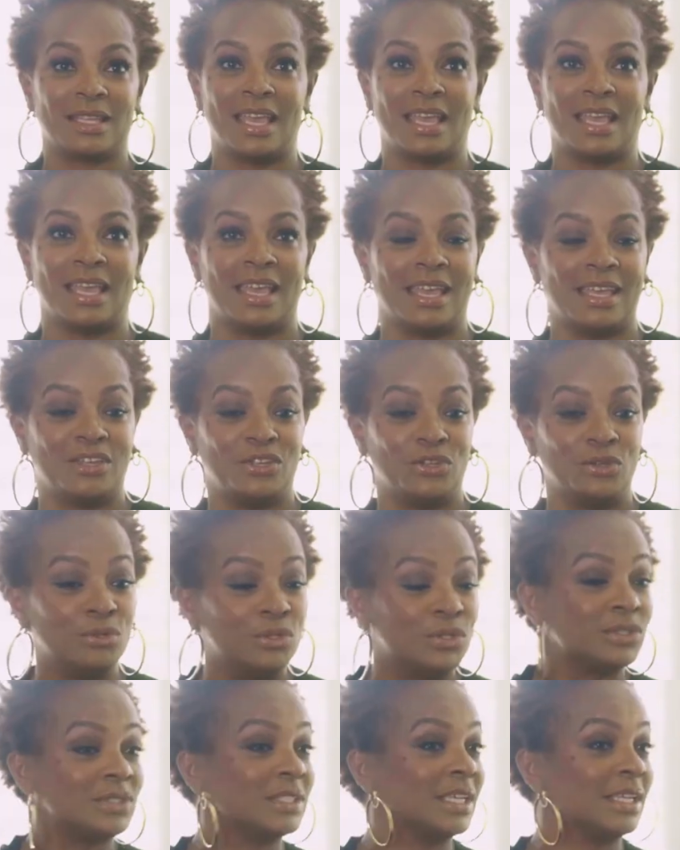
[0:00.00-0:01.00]
and you
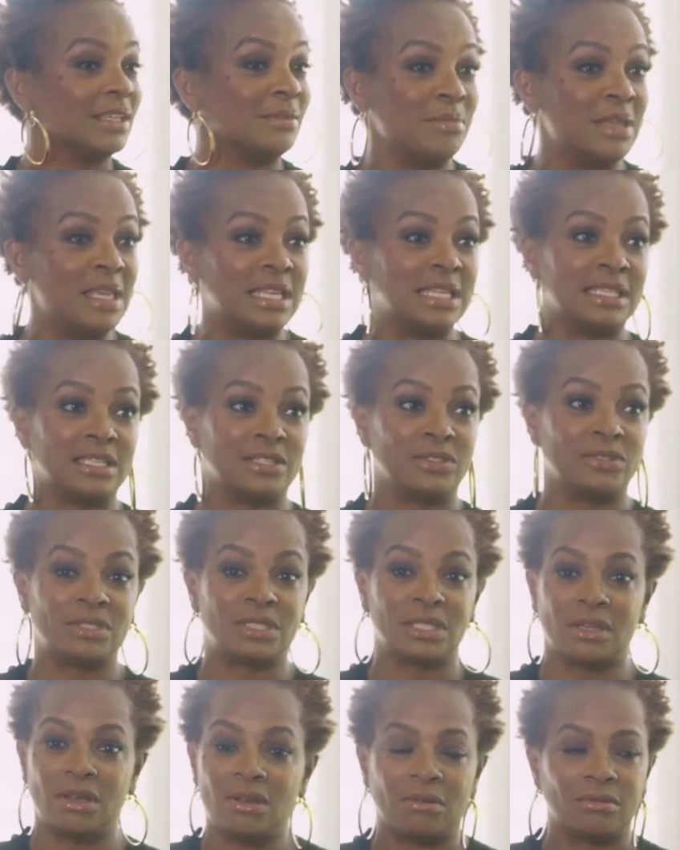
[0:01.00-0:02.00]
looked immediately, you
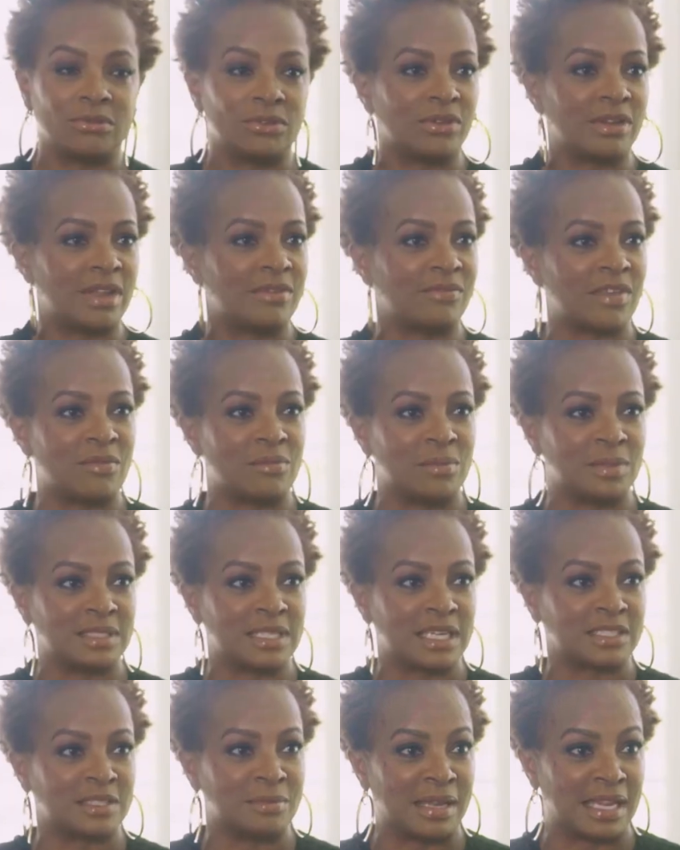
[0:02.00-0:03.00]
said, oh, you're going to have a
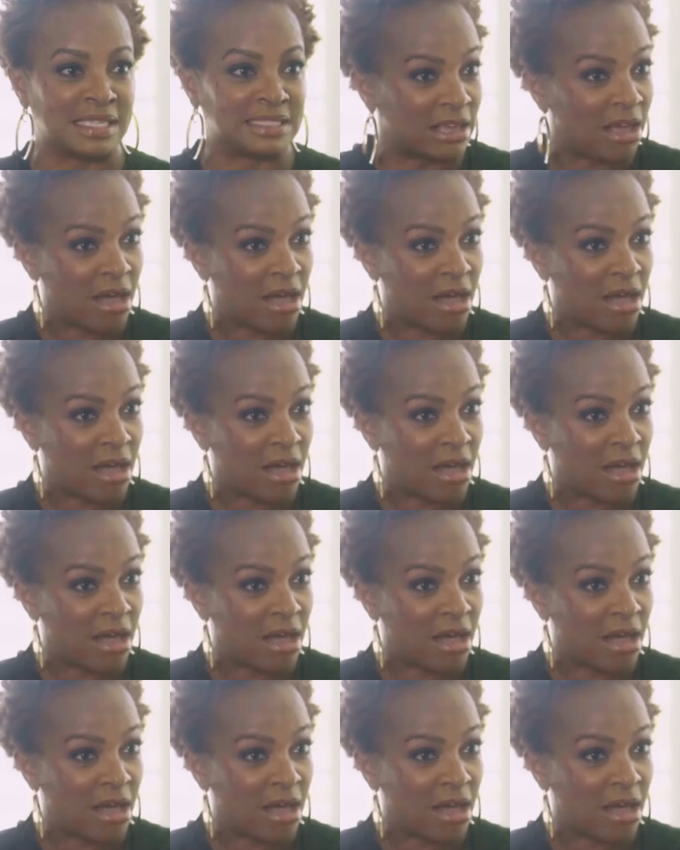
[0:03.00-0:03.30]
mastectomy. And I said,